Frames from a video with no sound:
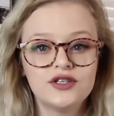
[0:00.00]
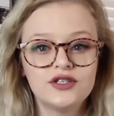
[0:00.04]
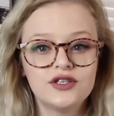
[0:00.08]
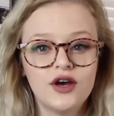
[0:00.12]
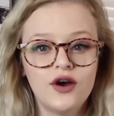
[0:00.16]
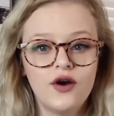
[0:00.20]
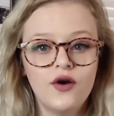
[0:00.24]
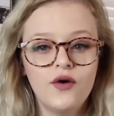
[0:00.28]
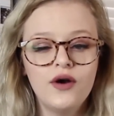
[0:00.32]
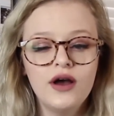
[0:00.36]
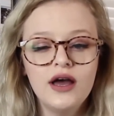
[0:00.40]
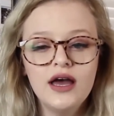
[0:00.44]

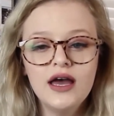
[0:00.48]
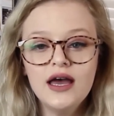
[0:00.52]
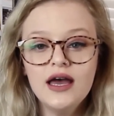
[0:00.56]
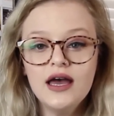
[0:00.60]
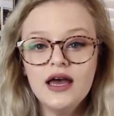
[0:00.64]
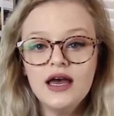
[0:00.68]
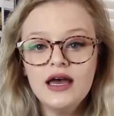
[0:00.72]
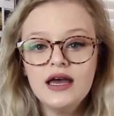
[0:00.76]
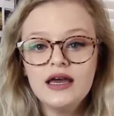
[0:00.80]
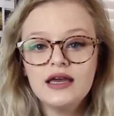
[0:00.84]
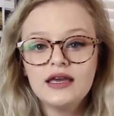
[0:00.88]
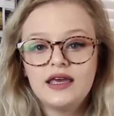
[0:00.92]
So
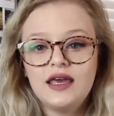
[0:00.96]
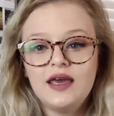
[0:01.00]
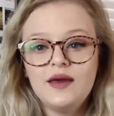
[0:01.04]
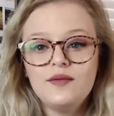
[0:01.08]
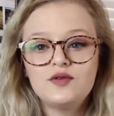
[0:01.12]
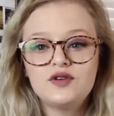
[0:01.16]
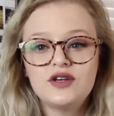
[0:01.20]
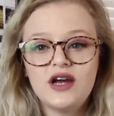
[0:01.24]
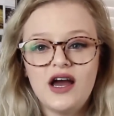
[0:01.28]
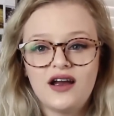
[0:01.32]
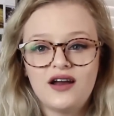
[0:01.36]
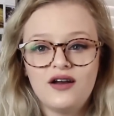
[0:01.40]

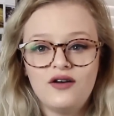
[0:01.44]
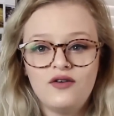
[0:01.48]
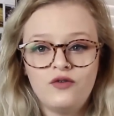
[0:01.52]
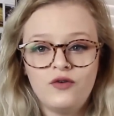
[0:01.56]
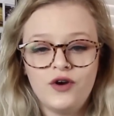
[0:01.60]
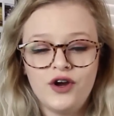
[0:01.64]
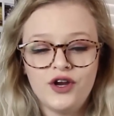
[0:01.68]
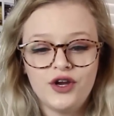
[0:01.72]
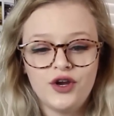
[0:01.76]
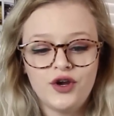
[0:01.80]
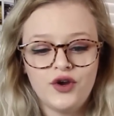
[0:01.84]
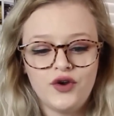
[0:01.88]
keep track
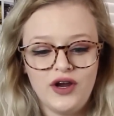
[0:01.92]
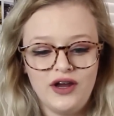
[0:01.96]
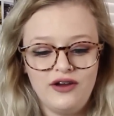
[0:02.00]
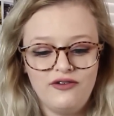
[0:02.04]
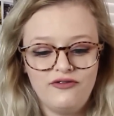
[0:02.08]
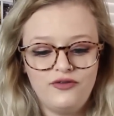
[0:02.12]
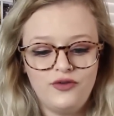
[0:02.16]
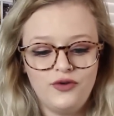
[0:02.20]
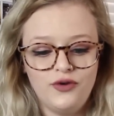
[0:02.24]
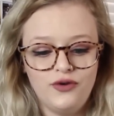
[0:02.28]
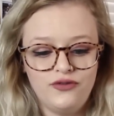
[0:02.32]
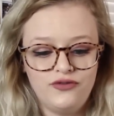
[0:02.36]
of what you're
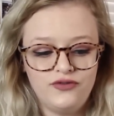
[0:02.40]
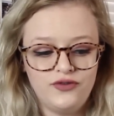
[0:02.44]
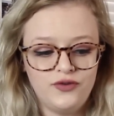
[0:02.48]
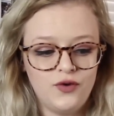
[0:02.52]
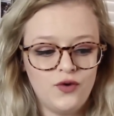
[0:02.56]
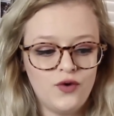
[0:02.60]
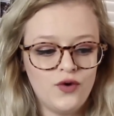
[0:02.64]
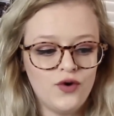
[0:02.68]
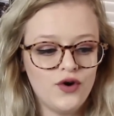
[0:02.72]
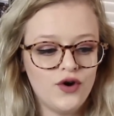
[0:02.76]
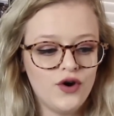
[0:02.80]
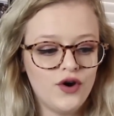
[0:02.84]
grateful
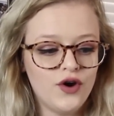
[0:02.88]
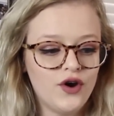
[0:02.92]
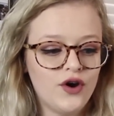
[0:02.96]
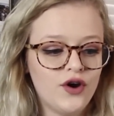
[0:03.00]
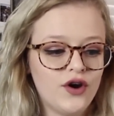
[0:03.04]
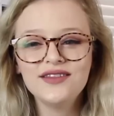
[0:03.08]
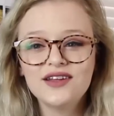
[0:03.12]
for.